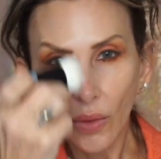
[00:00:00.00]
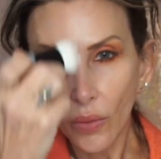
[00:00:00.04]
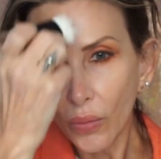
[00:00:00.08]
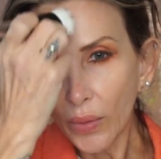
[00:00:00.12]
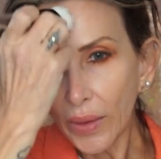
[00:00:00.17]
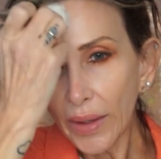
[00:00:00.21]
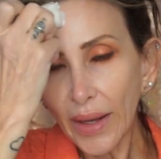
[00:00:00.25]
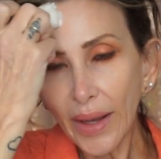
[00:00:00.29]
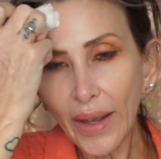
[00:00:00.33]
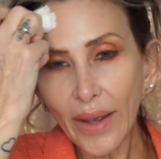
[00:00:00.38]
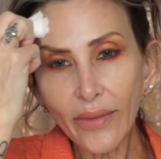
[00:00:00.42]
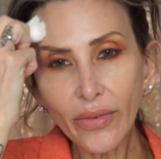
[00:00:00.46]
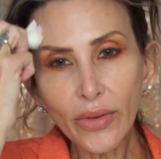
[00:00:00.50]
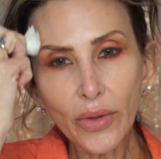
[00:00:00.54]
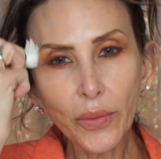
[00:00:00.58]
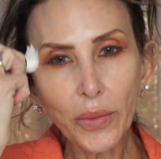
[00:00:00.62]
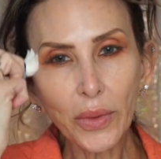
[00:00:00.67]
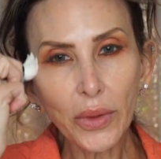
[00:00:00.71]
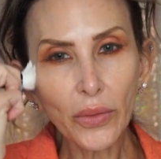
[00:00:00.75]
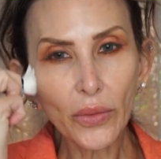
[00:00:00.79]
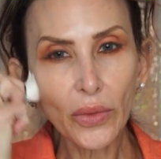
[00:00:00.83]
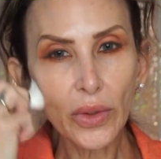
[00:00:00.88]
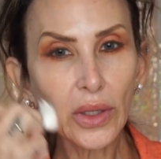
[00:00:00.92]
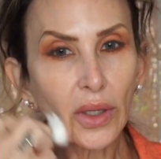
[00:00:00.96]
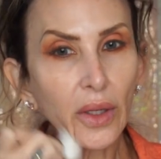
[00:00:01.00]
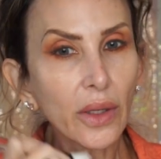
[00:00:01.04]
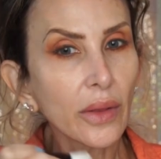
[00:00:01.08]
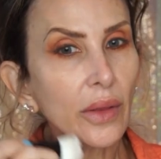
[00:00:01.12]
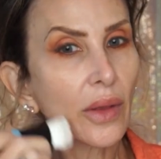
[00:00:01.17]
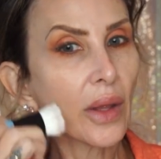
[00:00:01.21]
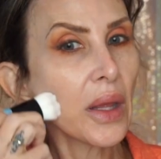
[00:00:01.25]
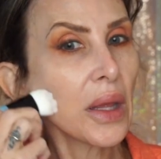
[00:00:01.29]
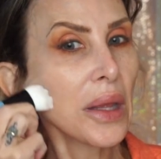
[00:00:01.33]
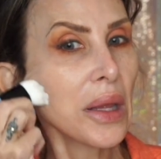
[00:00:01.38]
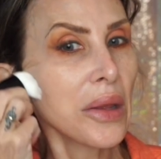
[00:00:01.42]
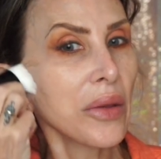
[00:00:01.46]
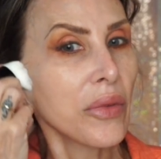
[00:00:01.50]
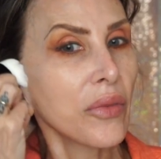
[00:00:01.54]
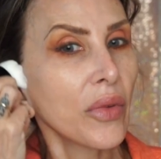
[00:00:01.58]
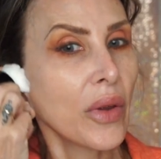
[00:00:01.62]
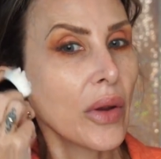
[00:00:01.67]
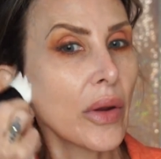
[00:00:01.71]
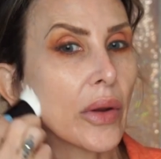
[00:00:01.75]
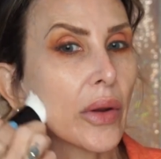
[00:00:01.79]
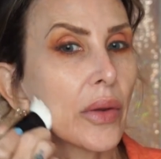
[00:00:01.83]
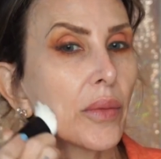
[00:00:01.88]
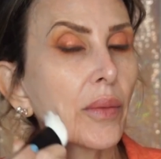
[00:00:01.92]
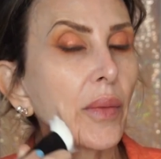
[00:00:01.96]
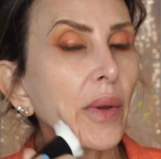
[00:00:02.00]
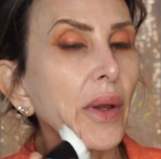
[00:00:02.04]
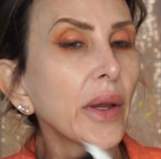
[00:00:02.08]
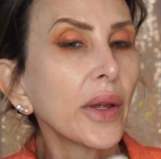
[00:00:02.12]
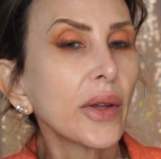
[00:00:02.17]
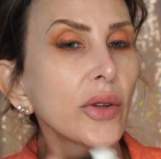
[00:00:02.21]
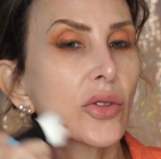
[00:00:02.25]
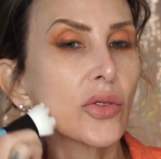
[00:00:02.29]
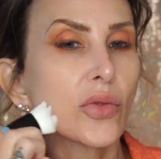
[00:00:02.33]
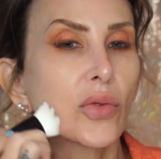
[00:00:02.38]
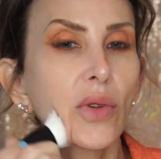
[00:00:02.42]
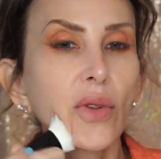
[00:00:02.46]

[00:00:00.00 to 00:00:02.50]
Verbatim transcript: We haven't been running the heat very much.